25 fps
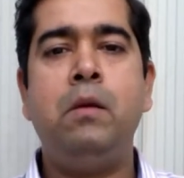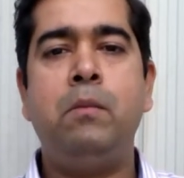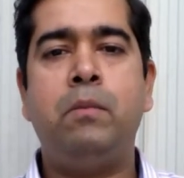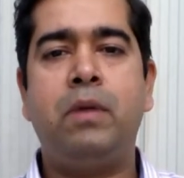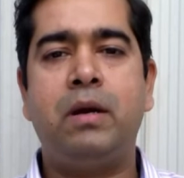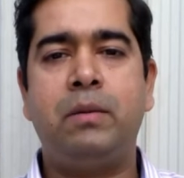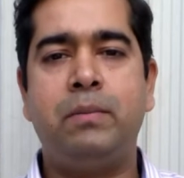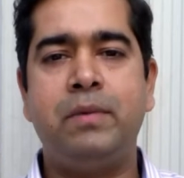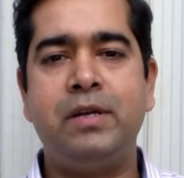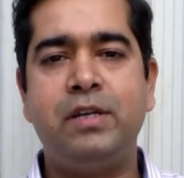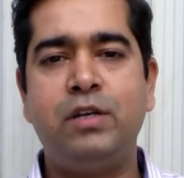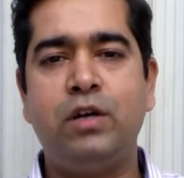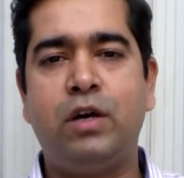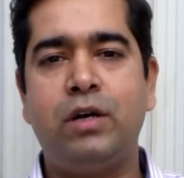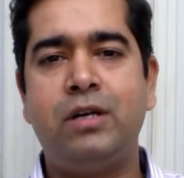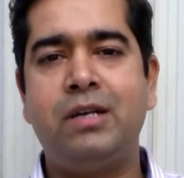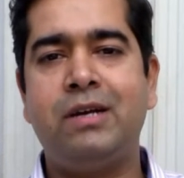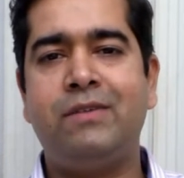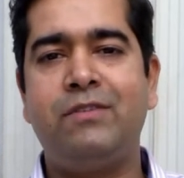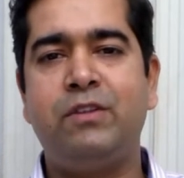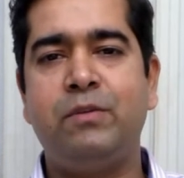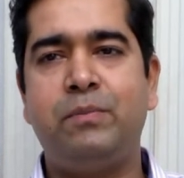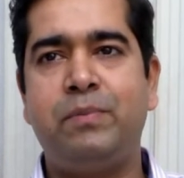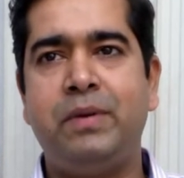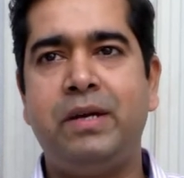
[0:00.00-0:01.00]
But majority
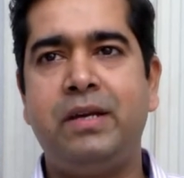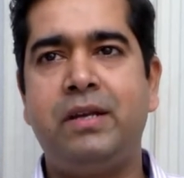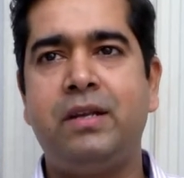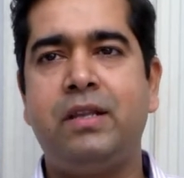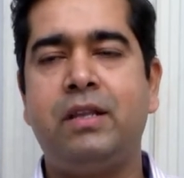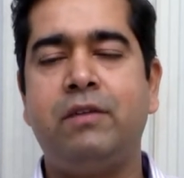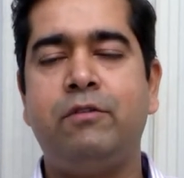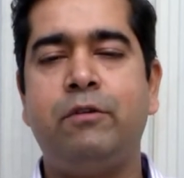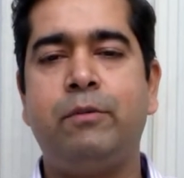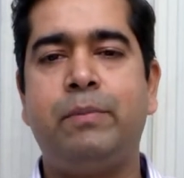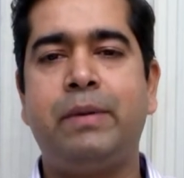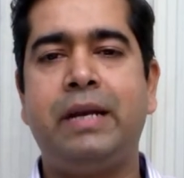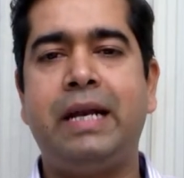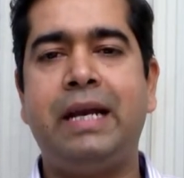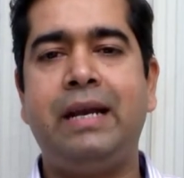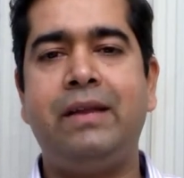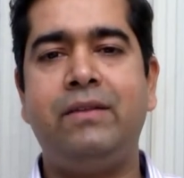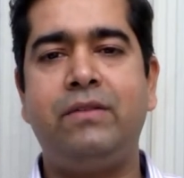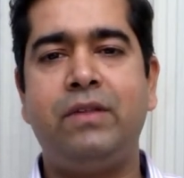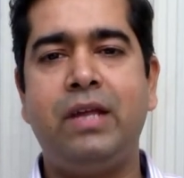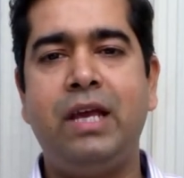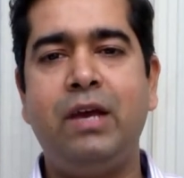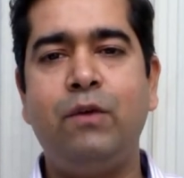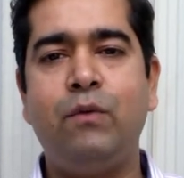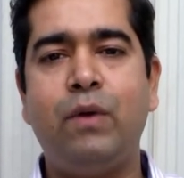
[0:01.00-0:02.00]
of the patients of
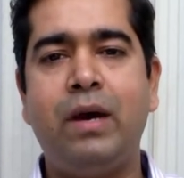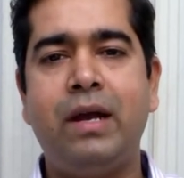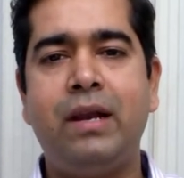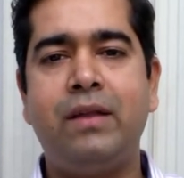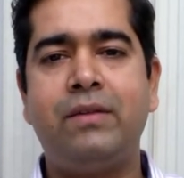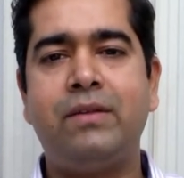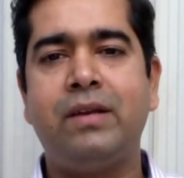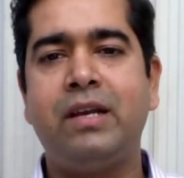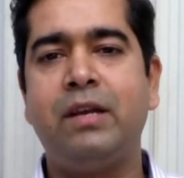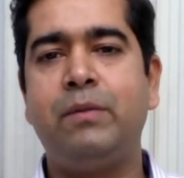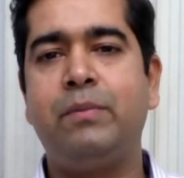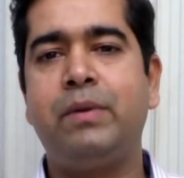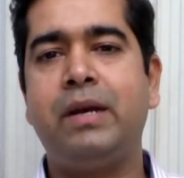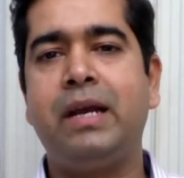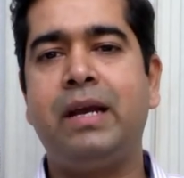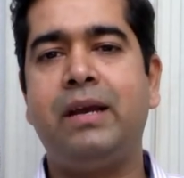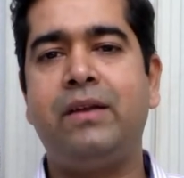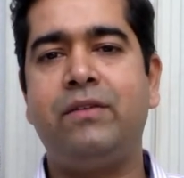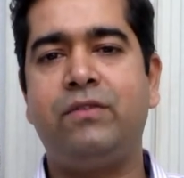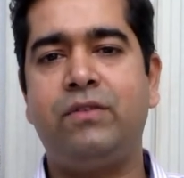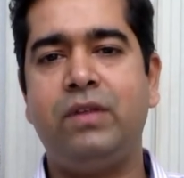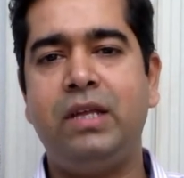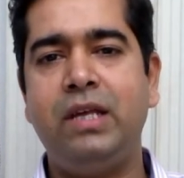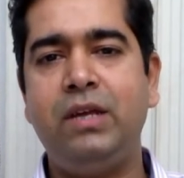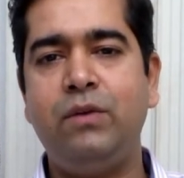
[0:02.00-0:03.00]
hepatitis A virus and
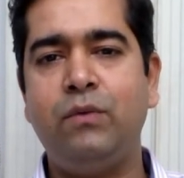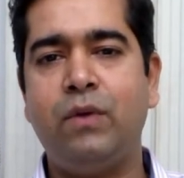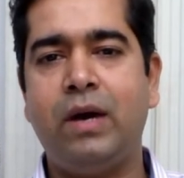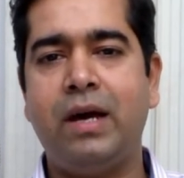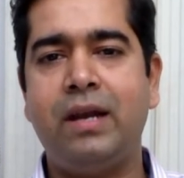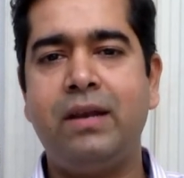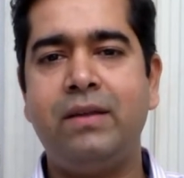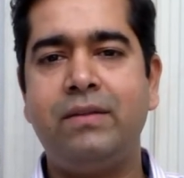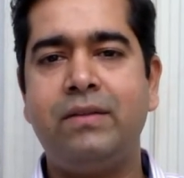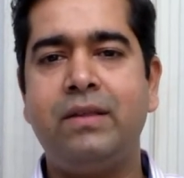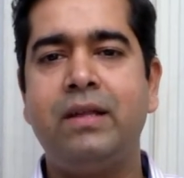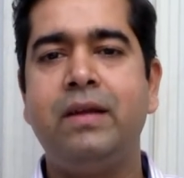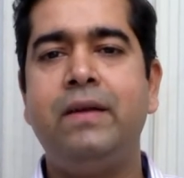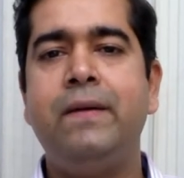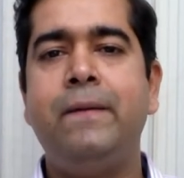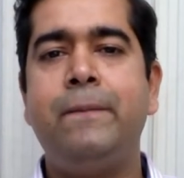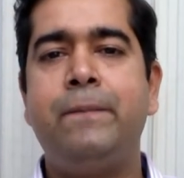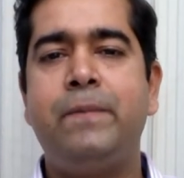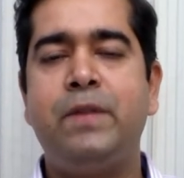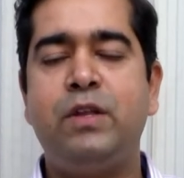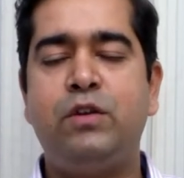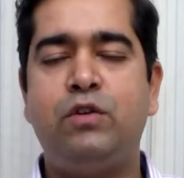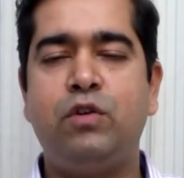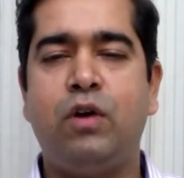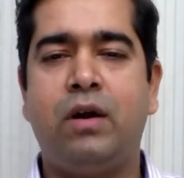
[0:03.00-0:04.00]
hepatitis E virus,
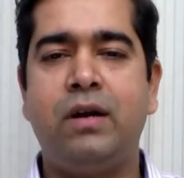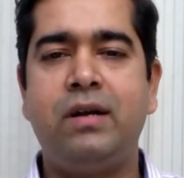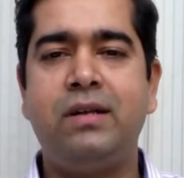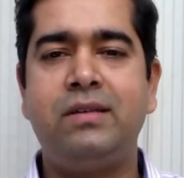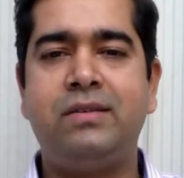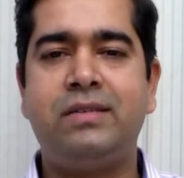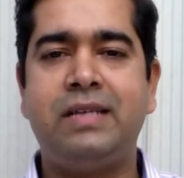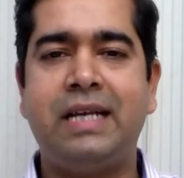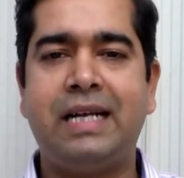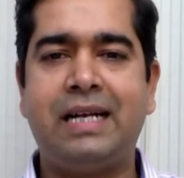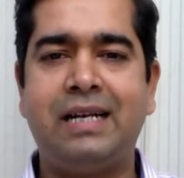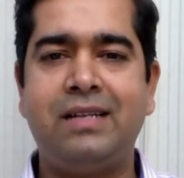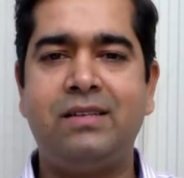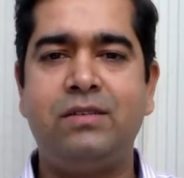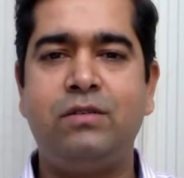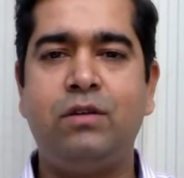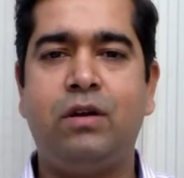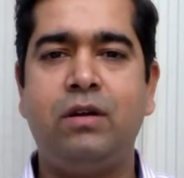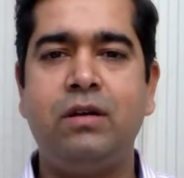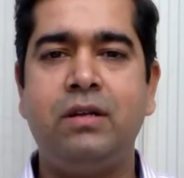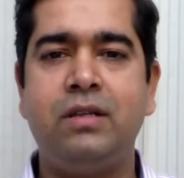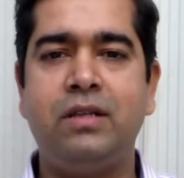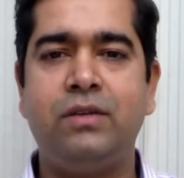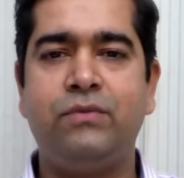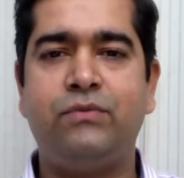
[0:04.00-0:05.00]
the jaundice settles
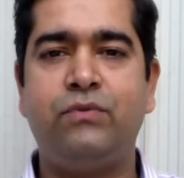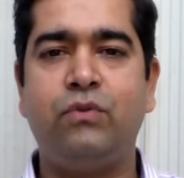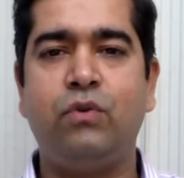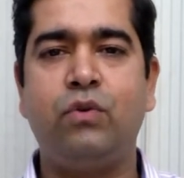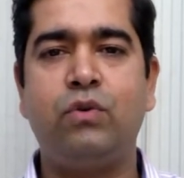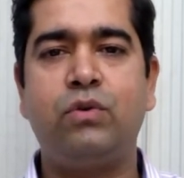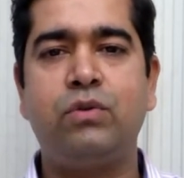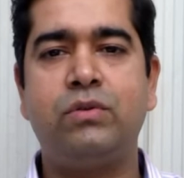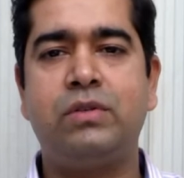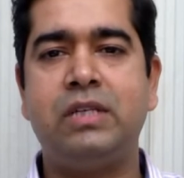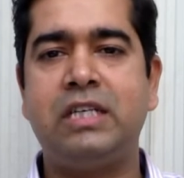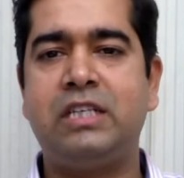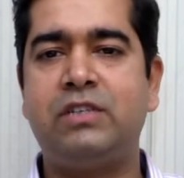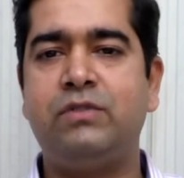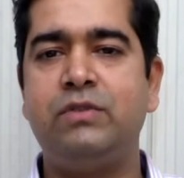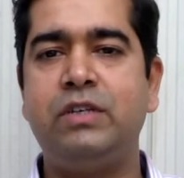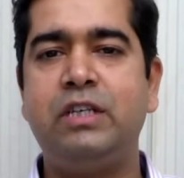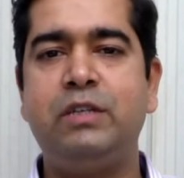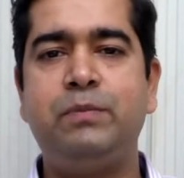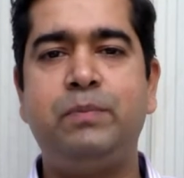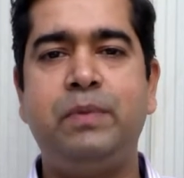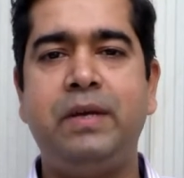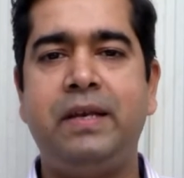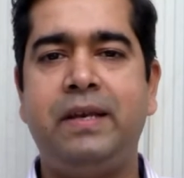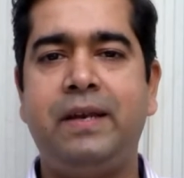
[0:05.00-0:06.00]
down in the 4 to 6
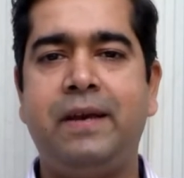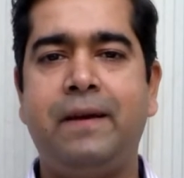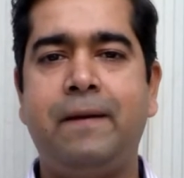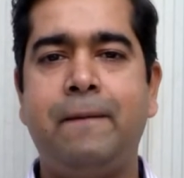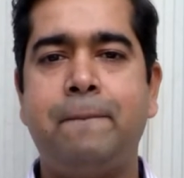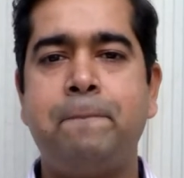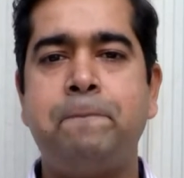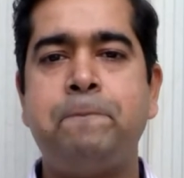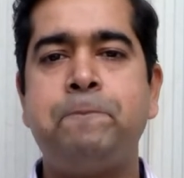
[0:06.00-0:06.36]
week period.